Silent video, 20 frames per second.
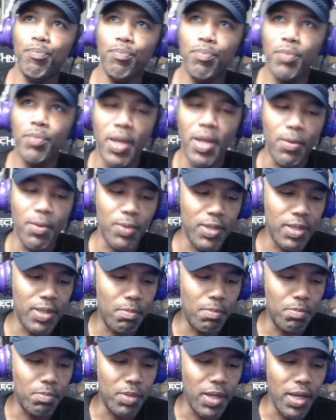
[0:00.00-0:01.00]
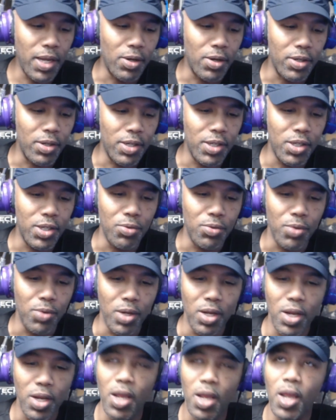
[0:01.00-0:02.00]
It was some play on
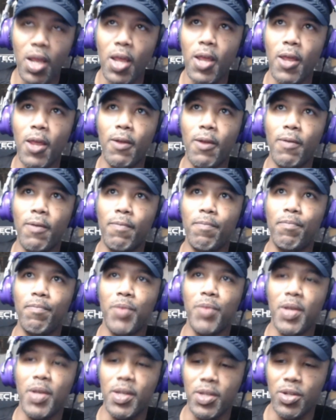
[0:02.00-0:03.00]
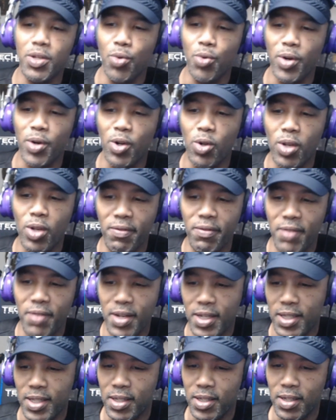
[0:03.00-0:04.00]
history, historical
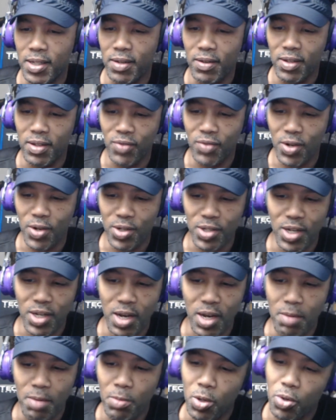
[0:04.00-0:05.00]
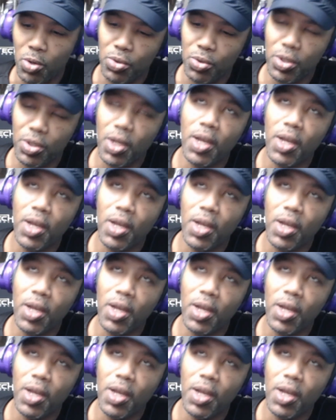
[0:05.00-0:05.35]
events, as far as the name goes.